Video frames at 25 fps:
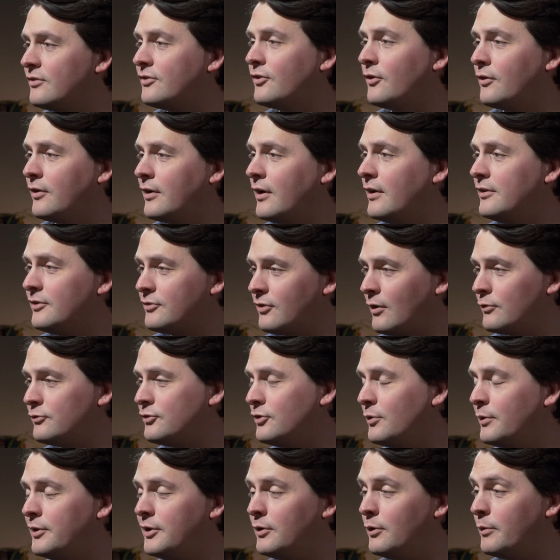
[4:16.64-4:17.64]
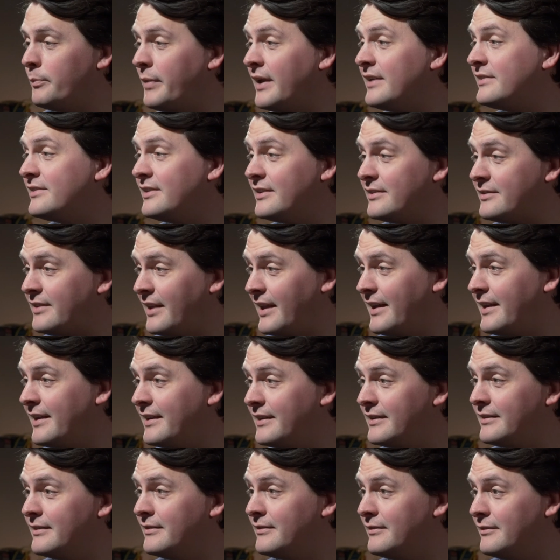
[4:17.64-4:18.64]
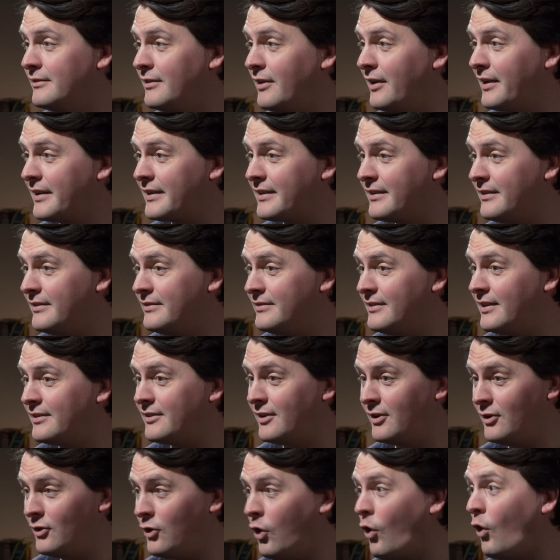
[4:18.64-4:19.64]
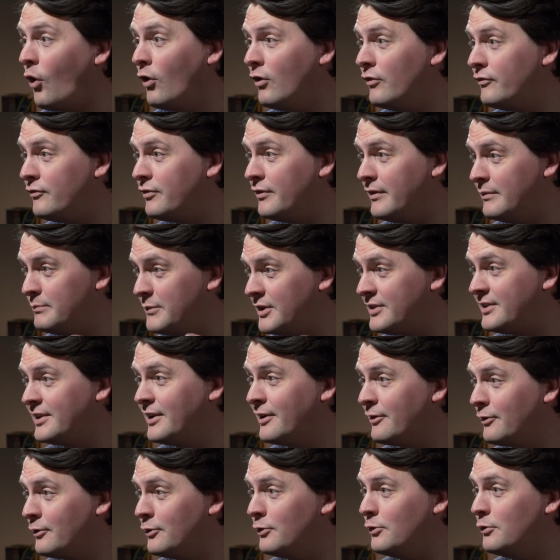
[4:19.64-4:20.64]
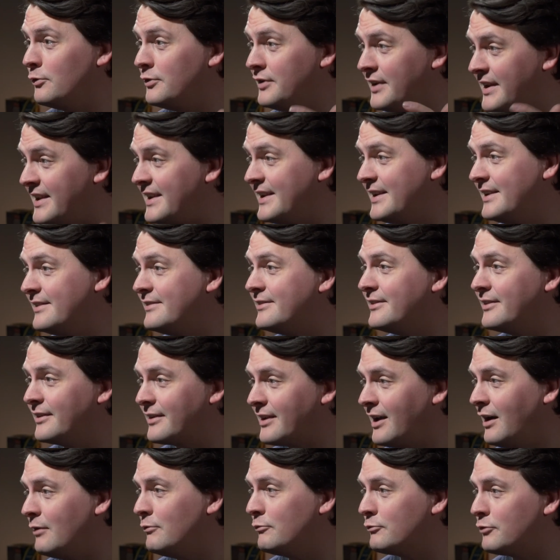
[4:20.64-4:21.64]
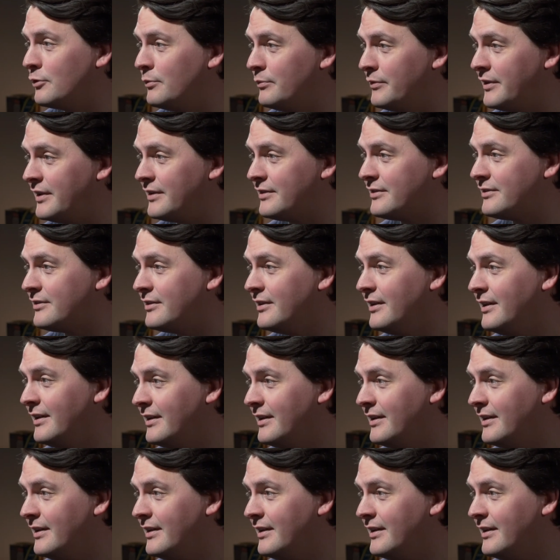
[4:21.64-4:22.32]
sorry, I interrupted you, and you were basically saying, like, there's a lot of material needs that come from this